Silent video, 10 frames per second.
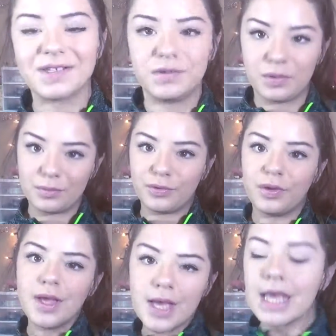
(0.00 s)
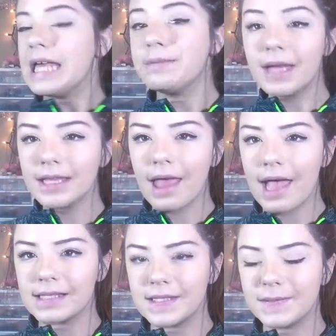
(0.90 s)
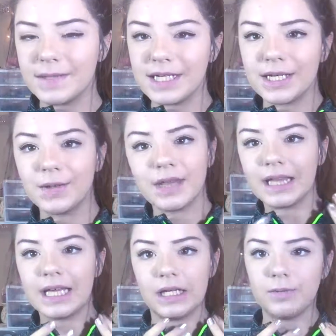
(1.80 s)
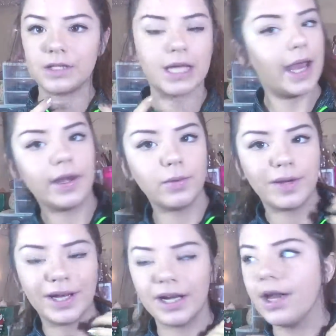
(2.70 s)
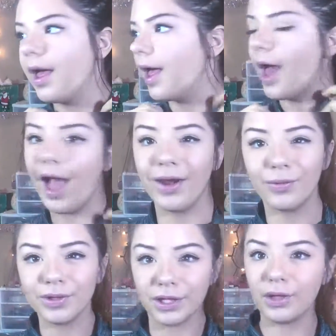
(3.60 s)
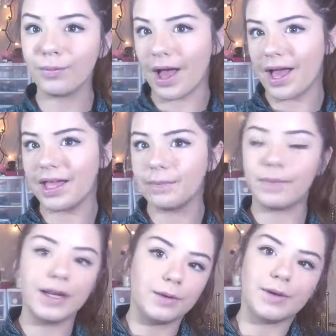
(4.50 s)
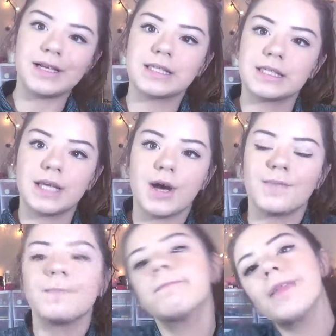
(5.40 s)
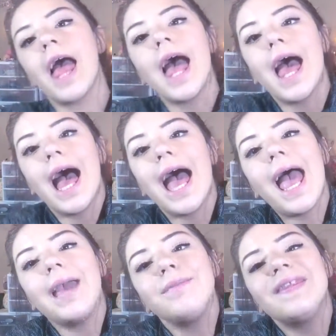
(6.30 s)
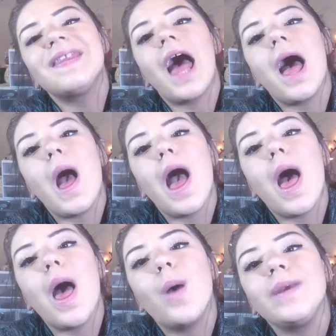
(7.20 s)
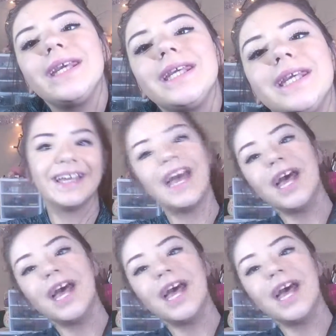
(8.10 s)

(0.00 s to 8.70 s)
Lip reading: to normal. In my last video, the lighting was kind of weird. I don't really know why, but it was, so I'm sorry.